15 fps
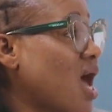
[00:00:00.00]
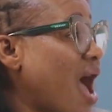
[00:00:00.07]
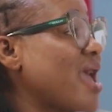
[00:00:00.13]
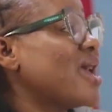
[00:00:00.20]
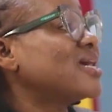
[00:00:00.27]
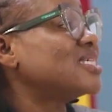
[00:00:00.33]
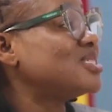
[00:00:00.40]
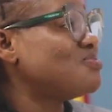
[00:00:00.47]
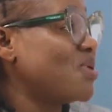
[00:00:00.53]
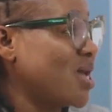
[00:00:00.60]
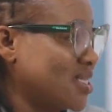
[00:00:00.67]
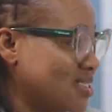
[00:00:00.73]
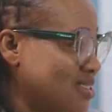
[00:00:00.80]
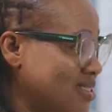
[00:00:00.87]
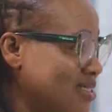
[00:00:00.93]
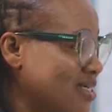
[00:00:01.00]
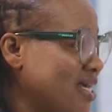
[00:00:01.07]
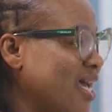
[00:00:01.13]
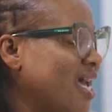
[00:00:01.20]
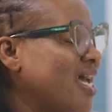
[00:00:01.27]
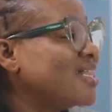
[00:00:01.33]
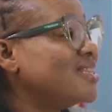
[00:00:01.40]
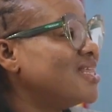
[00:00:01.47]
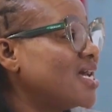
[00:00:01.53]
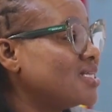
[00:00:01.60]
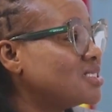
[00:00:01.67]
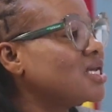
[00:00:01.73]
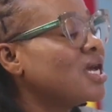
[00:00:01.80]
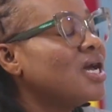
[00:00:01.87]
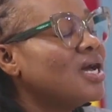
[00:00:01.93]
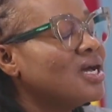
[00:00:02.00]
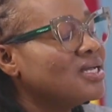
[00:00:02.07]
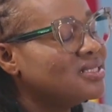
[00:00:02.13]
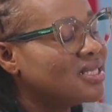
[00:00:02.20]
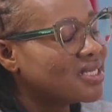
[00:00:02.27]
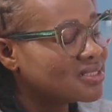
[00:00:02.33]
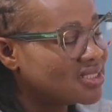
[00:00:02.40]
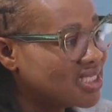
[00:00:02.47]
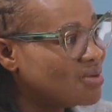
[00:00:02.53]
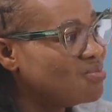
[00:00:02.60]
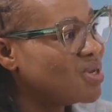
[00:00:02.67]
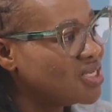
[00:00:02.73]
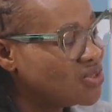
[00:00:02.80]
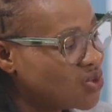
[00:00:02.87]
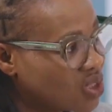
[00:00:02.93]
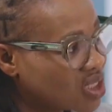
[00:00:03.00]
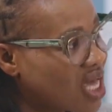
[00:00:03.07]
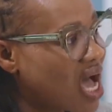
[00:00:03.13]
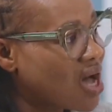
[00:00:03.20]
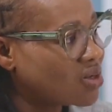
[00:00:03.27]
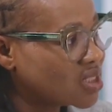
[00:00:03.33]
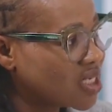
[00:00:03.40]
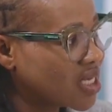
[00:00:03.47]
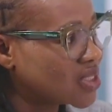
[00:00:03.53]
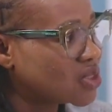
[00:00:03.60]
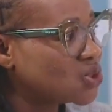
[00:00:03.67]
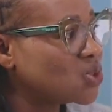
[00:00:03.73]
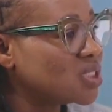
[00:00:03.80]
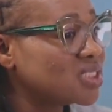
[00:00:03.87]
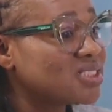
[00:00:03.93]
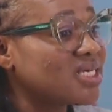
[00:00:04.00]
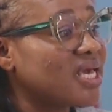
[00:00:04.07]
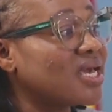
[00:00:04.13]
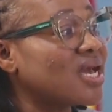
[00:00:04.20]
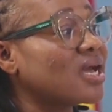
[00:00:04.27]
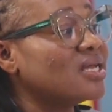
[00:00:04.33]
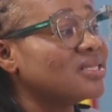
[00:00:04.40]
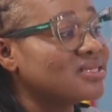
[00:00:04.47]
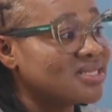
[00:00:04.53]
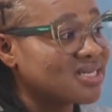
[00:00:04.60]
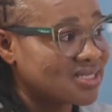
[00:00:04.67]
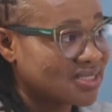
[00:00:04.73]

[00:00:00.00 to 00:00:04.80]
I expect that the teaming youth out there should take